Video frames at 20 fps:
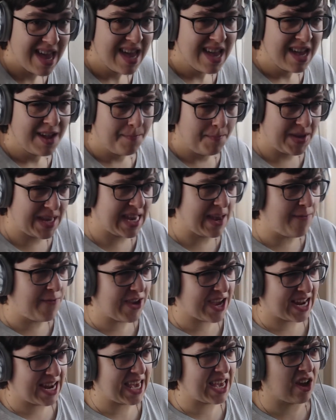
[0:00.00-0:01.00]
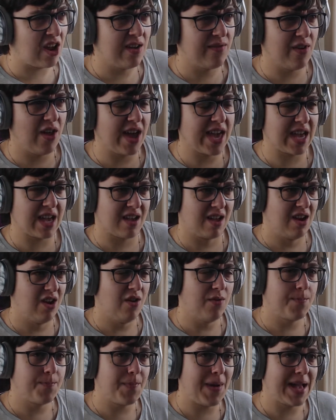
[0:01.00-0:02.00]
specifically kind of like a
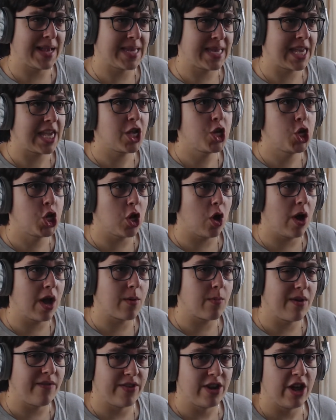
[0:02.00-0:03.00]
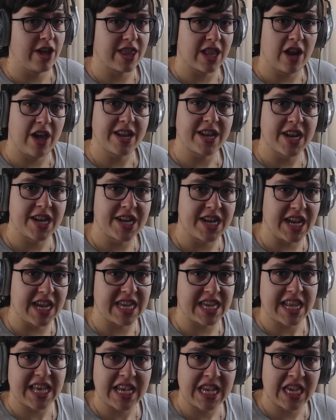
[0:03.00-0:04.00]
lot of bad CGI within like the
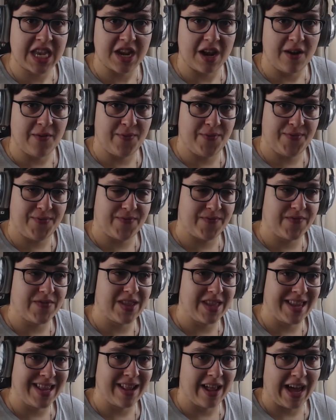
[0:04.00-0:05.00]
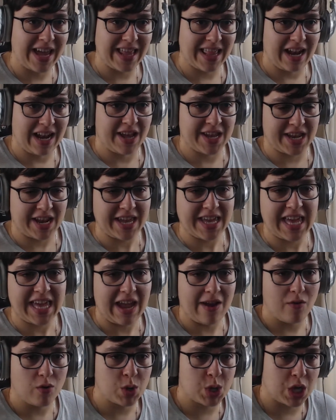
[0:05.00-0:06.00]
Disney stuff, like the last
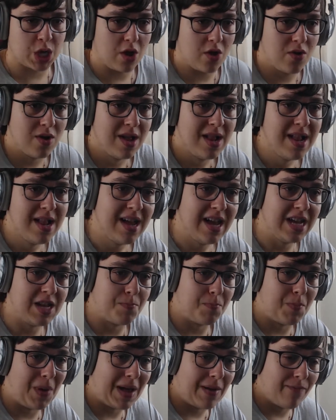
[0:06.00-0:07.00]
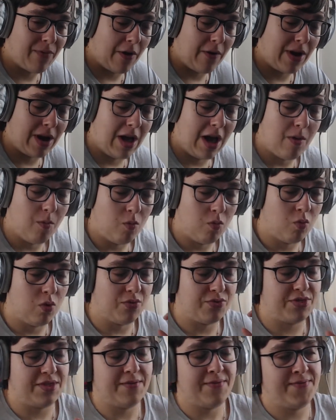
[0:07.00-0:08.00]
year or so. It's been very like,
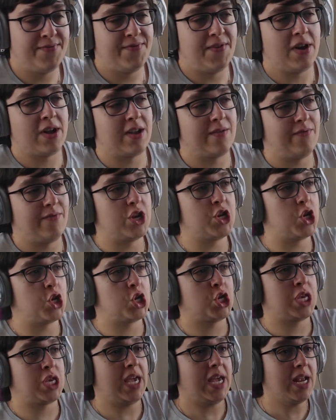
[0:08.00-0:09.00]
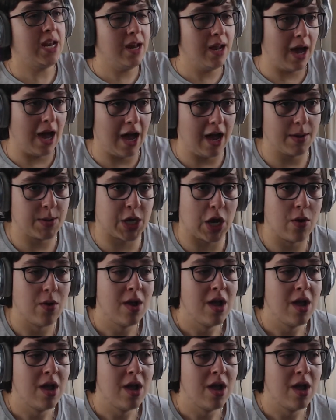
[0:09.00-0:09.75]
what the fuck have I just seen? So